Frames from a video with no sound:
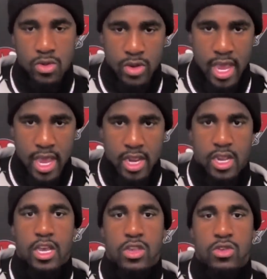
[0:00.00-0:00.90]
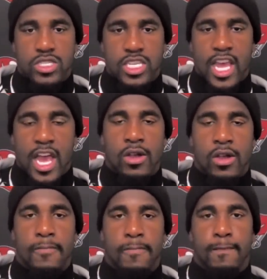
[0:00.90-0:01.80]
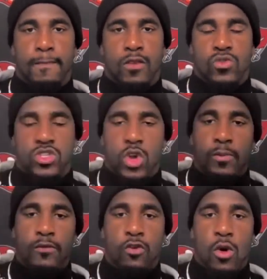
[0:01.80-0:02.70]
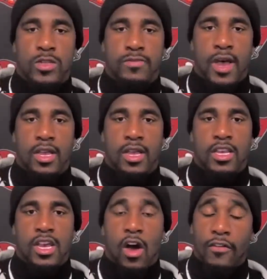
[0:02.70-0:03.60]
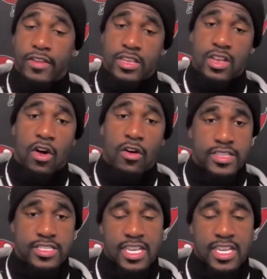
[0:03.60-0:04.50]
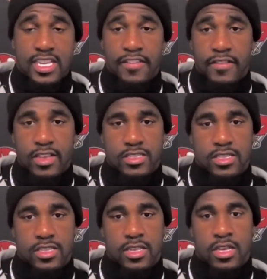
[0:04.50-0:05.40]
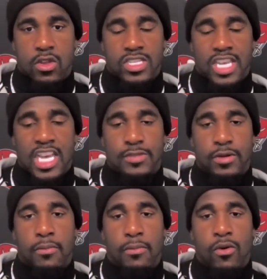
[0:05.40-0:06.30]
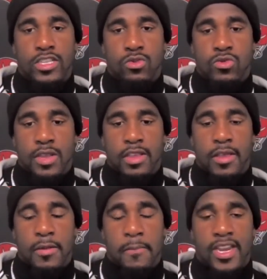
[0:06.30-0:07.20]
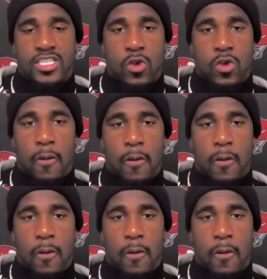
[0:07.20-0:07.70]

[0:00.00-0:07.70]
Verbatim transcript: do that, and you've seen the outcome. You know, it was a great performance by offense and defense. You know, those guys put up points, and we was able to keep them out the end zone.